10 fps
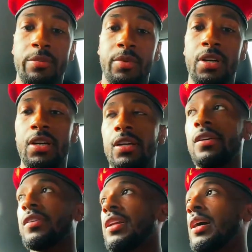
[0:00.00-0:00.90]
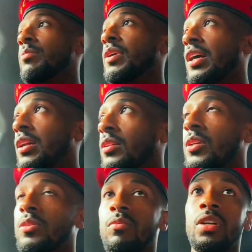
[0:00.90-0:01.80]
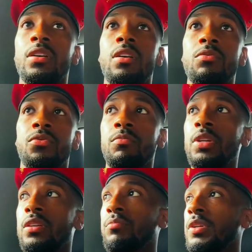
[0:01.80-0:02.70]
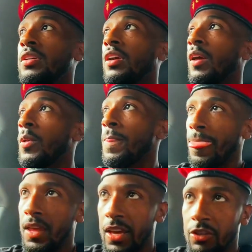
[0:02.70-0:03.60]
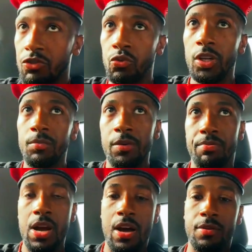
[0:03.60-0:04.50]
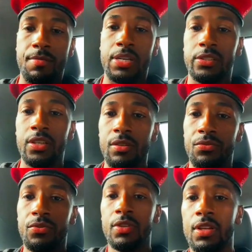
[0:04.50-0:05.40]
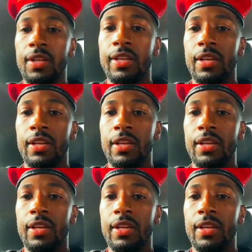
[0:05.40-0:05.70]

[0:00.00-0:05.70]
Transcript: Like, bro, I ain't gonna lie, man, I got a long way to go for me to be extremely proud of myself.